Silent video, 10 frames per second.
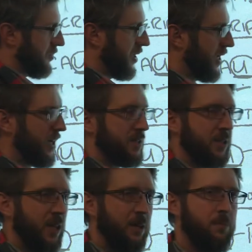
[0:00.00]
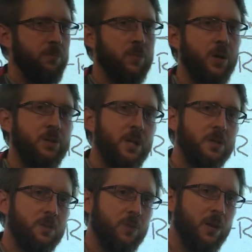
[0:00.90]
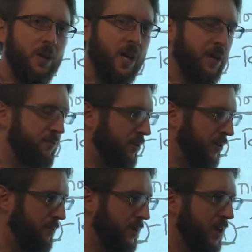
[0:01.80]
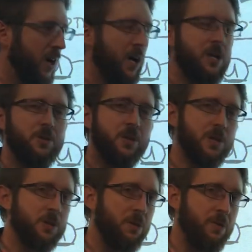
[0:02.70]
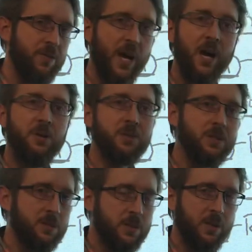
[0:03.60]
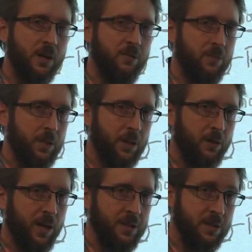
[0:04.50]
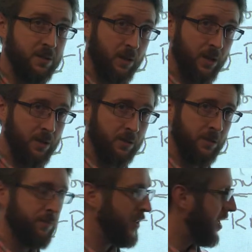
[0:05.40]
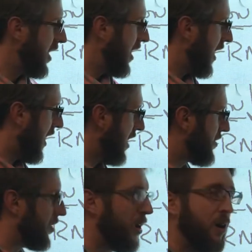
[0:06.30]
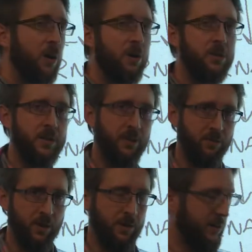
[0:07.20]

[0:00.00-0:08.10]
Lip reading: but like I said, proteins in real life are hundreds or thousands of amino acids long, and they're all different.